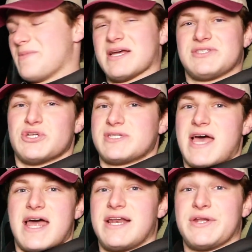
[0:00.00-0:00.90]
has just
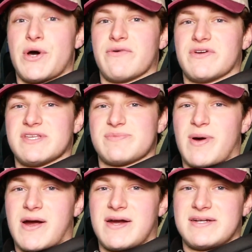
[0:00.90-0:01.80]
edited over this
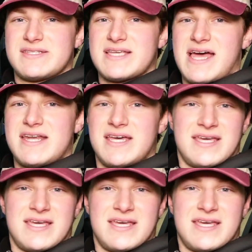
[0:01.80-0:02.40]
part and said,